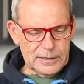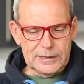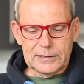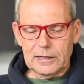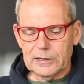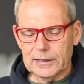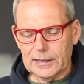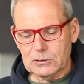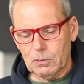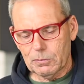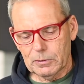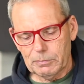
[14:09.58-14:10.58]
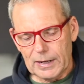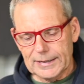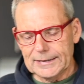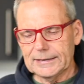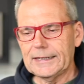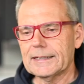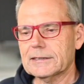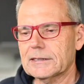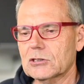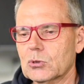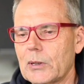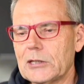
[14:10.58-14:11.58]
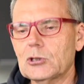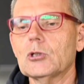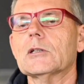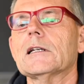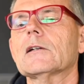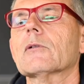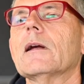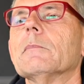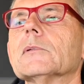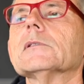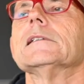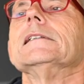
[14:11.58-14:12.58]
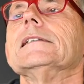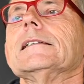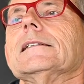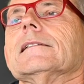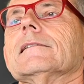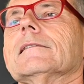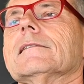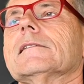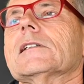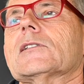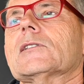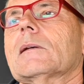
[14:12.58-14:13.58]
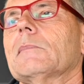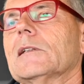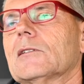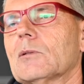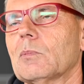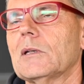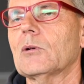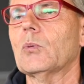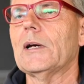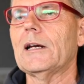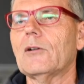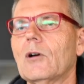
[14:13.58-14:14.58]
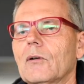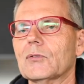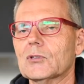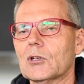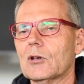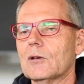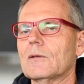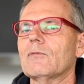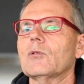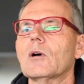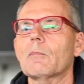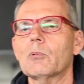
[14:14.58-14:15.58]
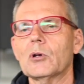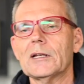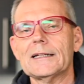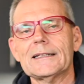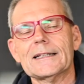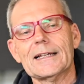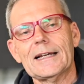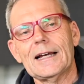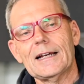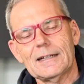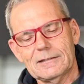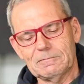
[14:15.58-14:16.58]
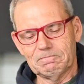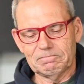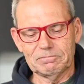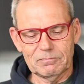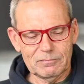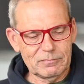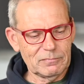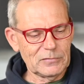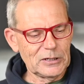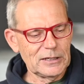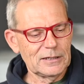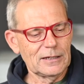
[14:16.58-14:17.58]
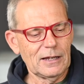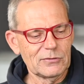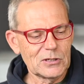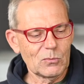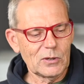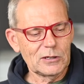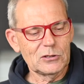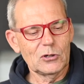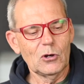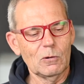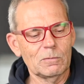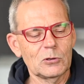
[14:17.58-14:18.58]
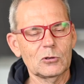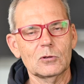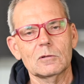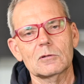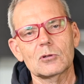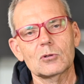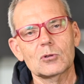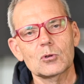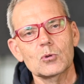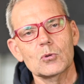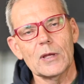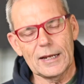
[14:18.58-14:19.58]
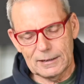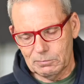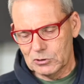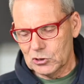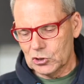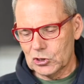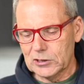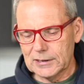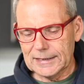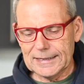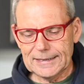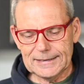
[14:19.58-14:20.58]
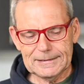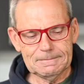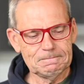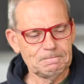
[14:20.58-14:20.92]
things? I think that's probably about it. Yes, 22 kilograms. Just something to be aware of. So if you are putting it in the car, either have someone to help you to do that, position in the car.